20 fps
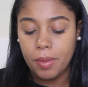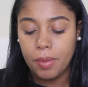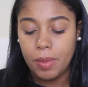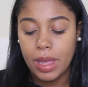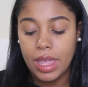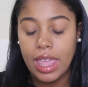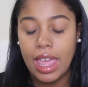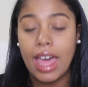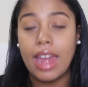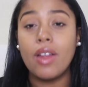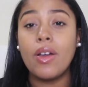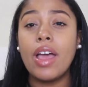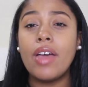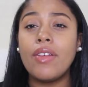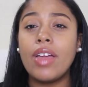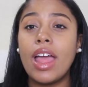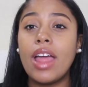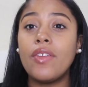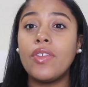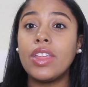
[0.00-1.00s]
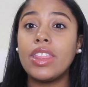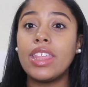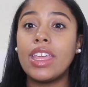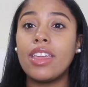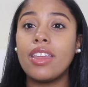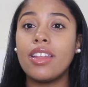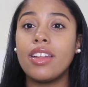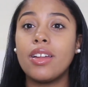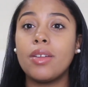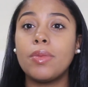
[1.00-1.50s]
But yeah, I don't have
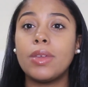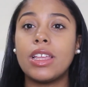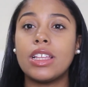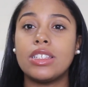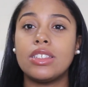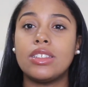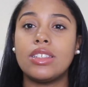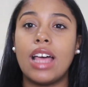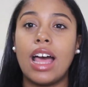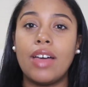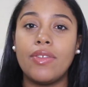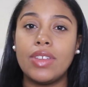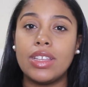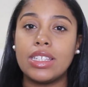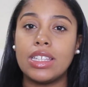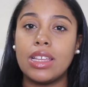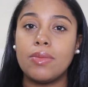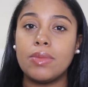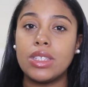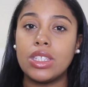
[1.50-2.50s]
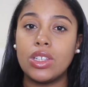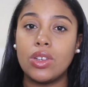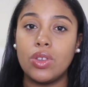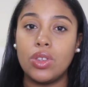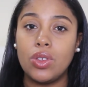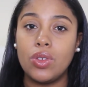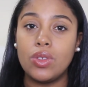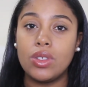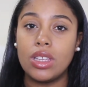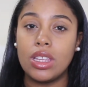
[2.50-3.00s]
everything in here because obviously I'm still
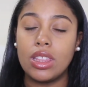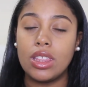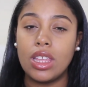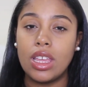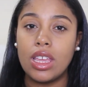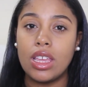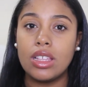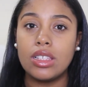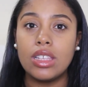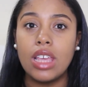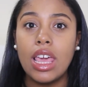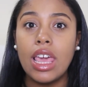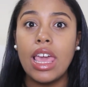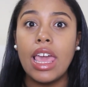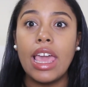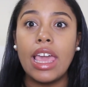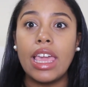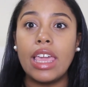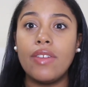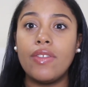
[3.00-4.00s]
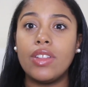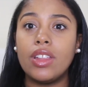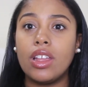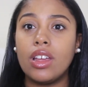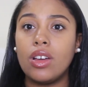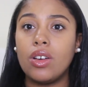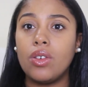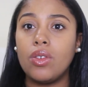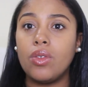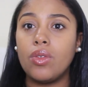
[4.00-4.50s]
using things, even
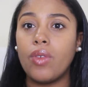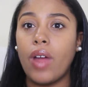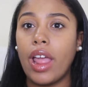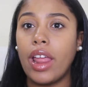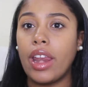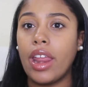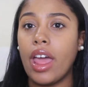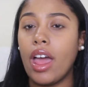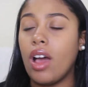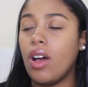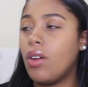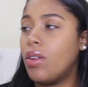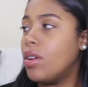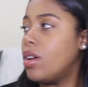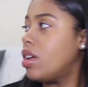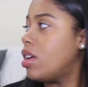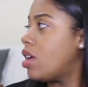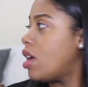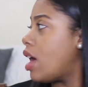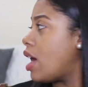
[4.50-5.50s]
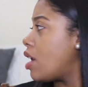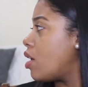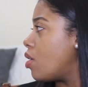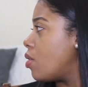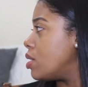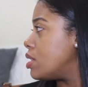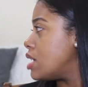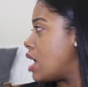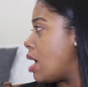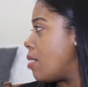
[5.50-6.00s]
though right now, I don't know
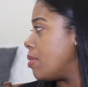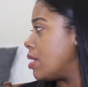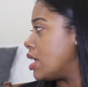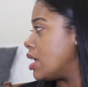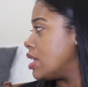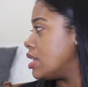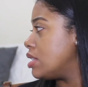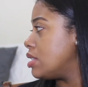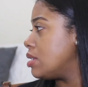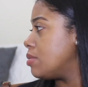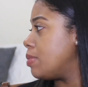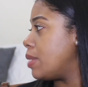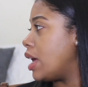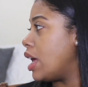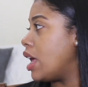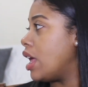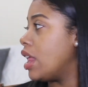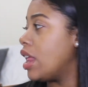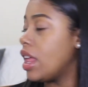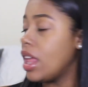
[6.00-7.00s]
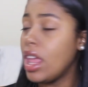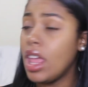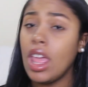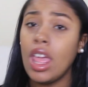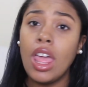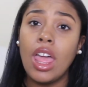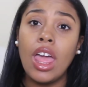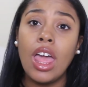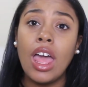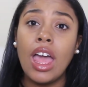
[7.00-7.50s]
what time it is, but
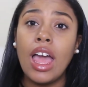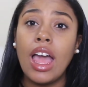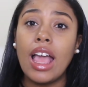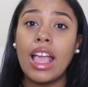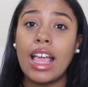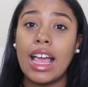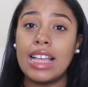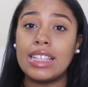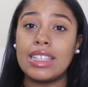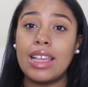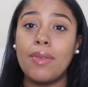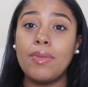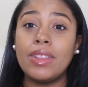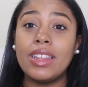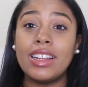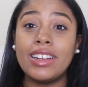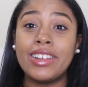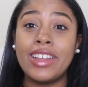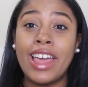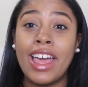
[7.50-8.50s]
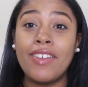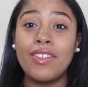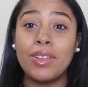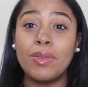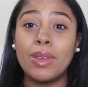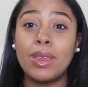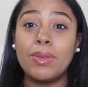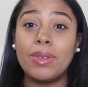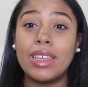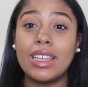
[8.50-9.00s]
guys, I'm literally having
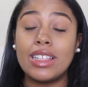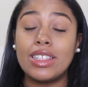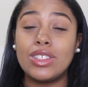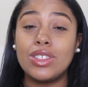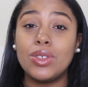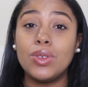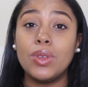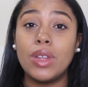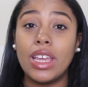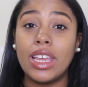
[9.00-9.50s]
the baby in 2